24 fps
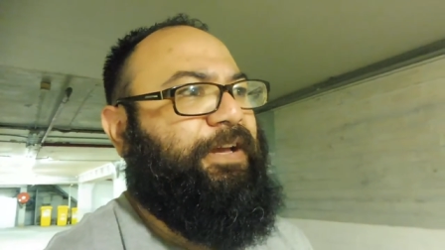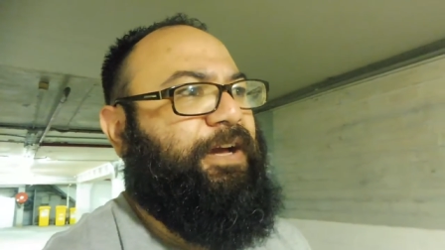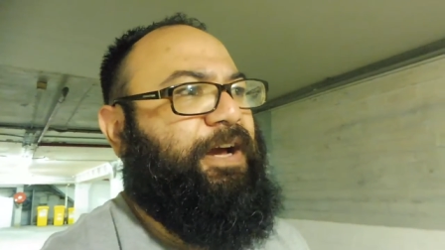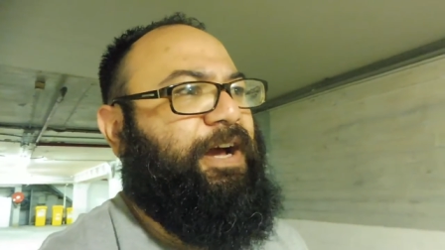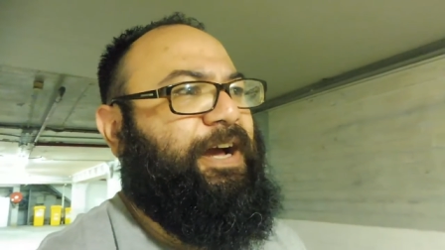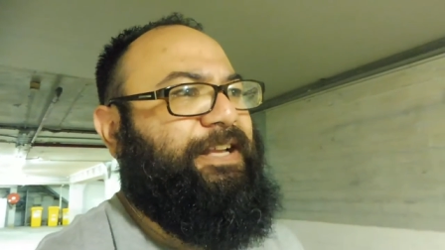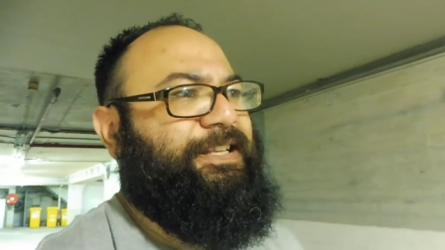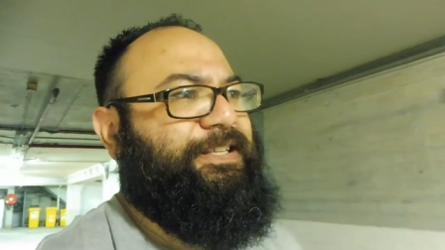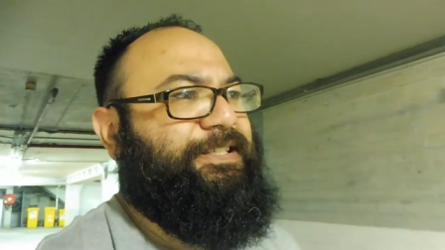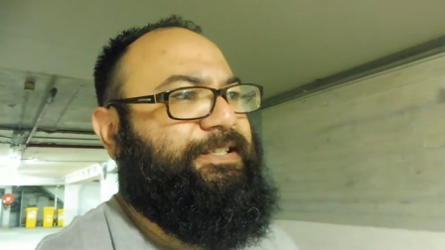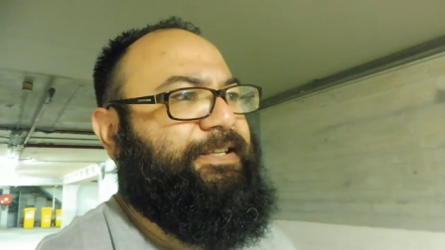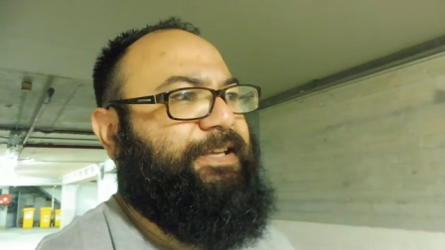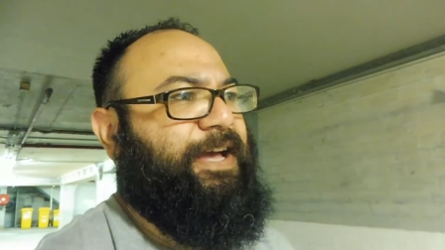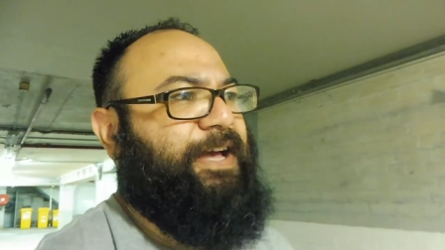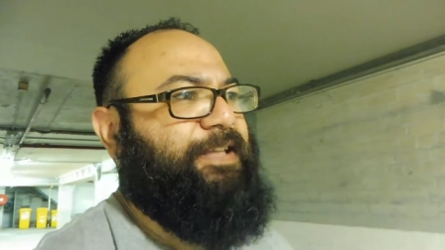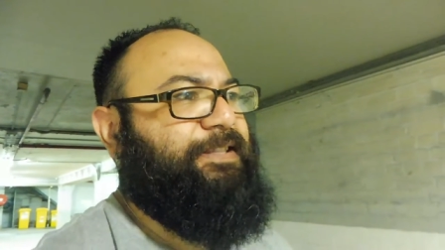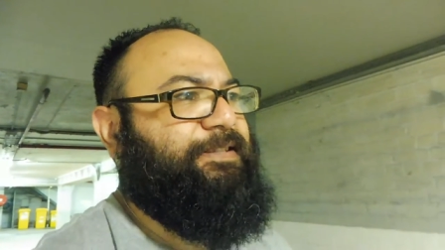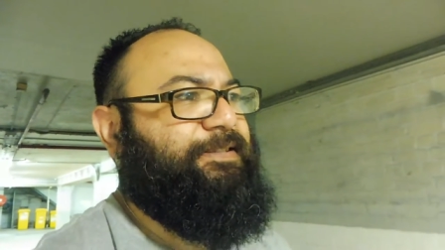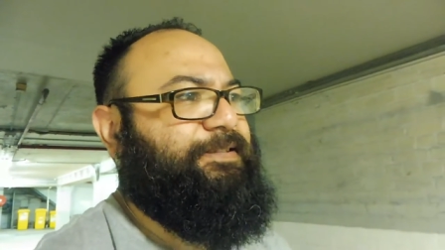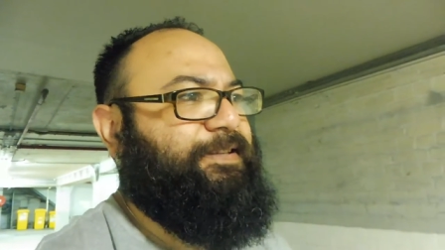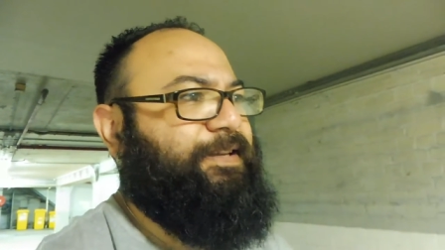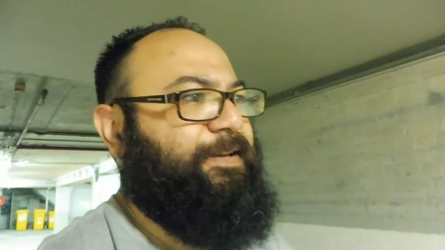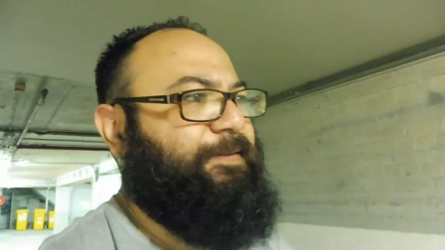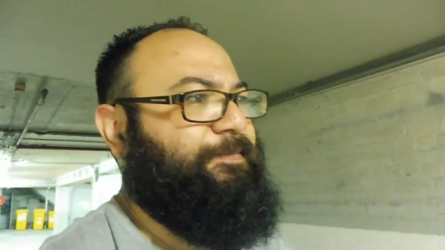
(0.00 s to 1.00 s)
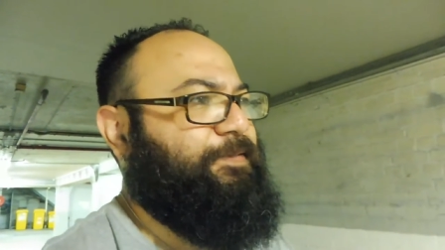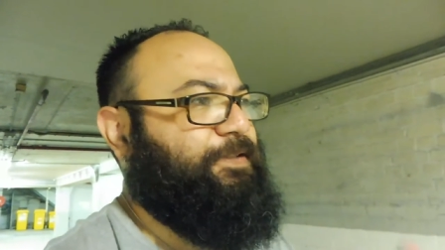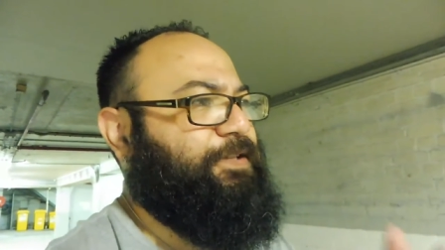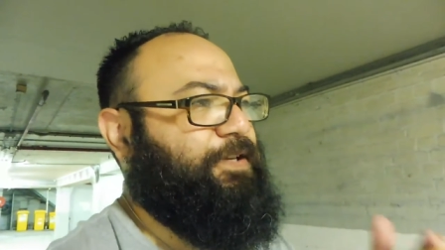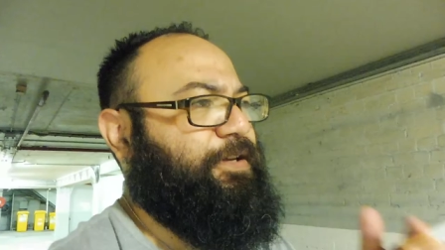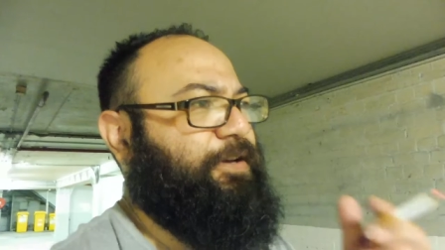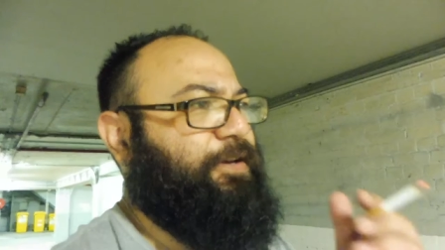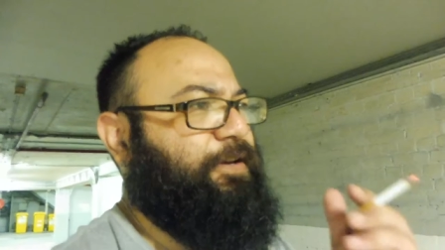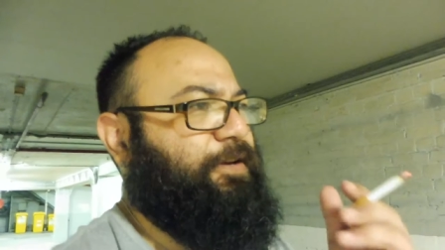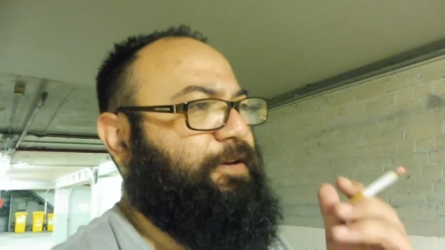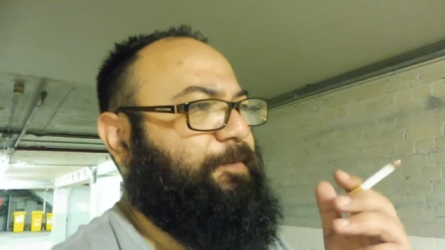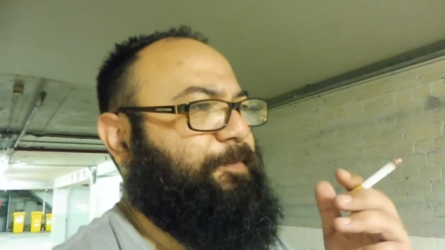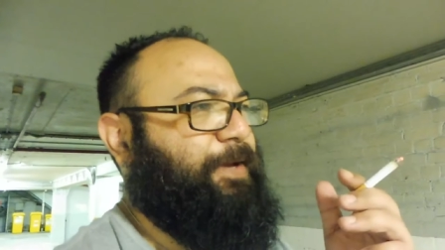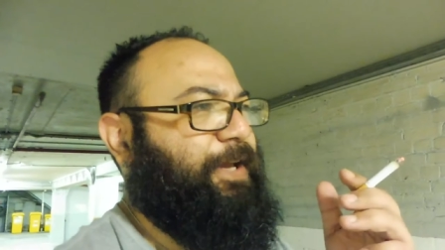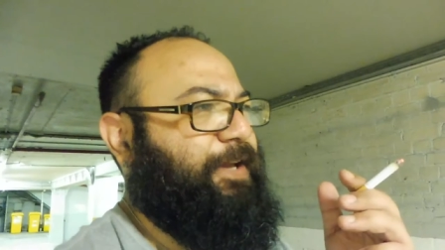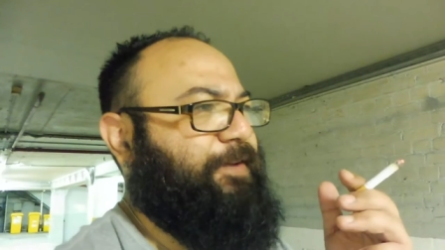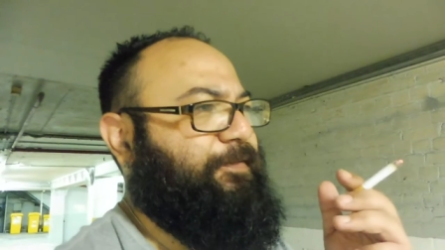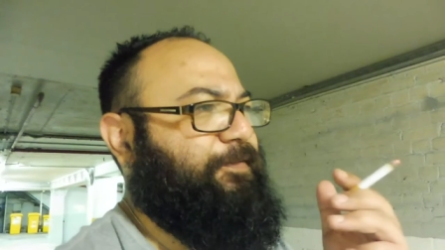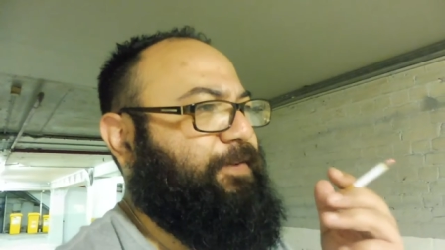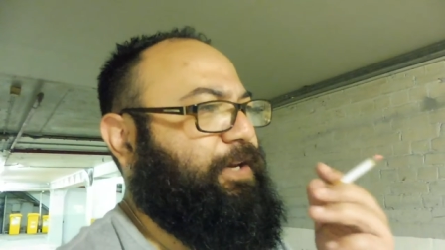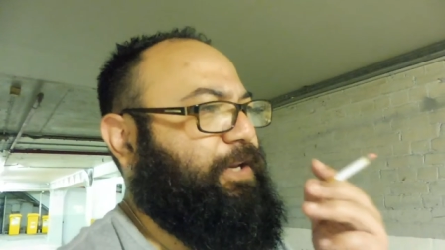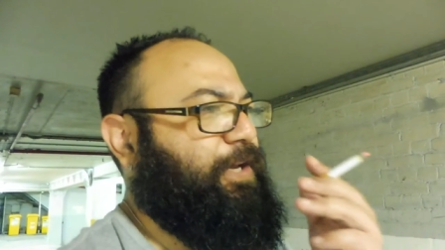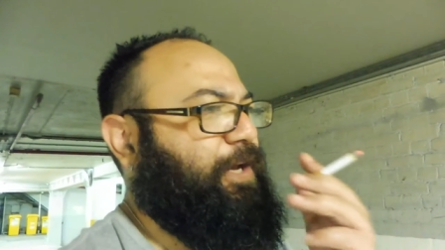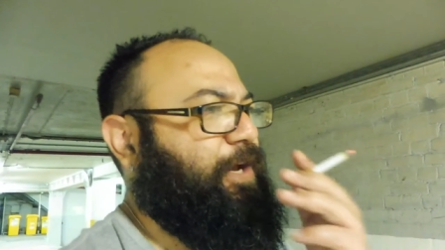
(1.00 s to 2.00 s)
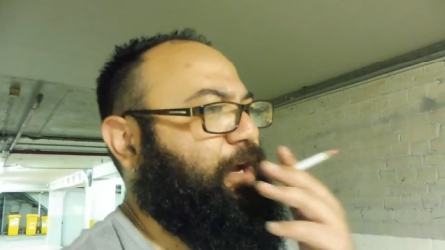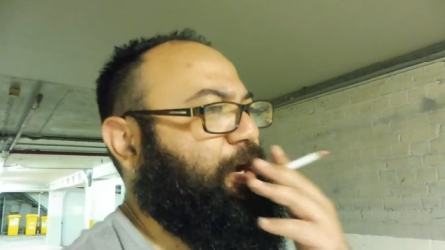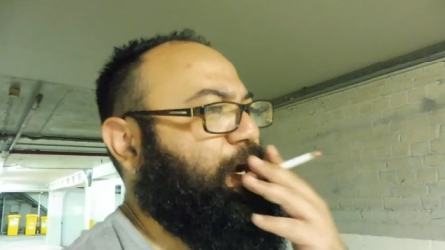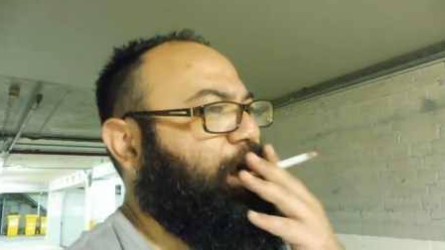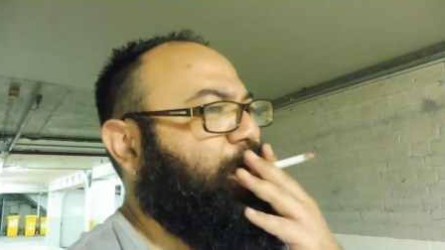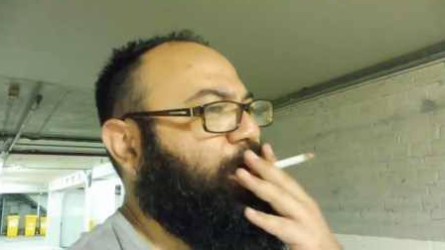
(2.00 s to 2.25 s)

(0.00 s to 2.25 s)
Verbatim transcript: I just can't seem to make a video.